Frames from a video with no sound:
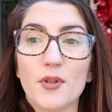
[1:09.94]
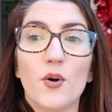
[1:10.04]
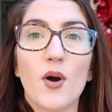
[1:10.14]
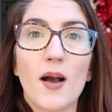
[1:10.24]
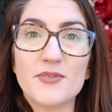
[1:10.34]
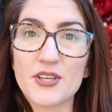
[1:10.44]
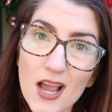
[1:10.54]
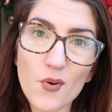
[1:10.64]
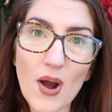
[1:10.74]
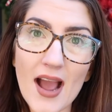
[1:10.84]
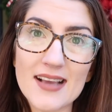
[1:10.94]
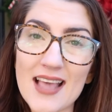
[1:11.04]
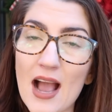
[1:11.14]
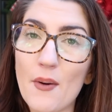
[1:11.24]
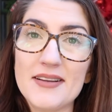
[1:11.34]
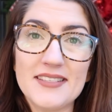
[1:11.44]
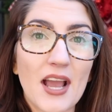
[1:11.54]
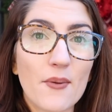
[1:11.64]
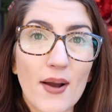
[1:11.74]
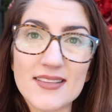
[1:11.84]
blow ups, DIYs, how I
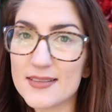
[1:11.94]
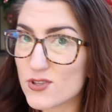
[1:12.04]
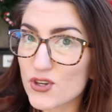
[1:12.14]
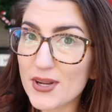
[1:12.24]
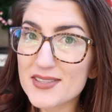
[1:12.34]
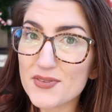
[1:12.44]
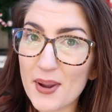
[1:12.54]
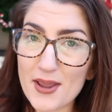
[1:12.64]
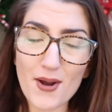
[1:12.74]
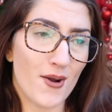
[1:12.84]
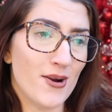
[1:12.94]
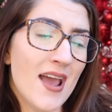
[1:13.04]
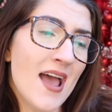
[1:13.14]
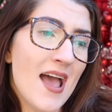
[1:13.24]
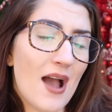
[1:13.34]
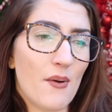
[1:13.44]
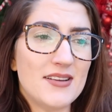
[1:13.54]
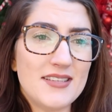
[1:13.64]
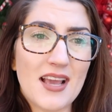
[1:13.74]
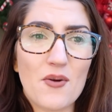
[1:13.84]
DIYed some trees for my yard, how
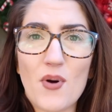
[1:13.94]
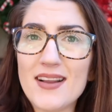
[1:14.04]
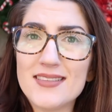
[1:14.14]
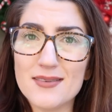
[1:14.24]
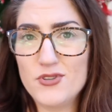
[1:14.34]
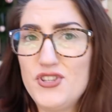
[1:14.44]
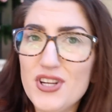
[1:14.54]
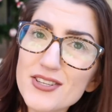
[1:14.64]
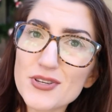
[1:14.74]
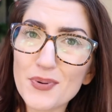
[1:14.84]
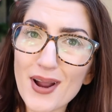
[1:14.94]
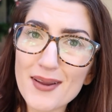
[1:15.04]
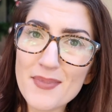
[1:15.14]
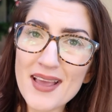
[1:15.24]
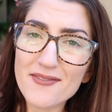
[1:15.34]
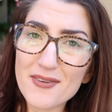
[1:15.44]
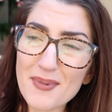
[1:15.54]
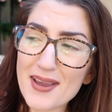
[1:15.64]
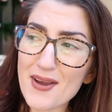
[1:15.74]
I DIYed some gingerbread men for my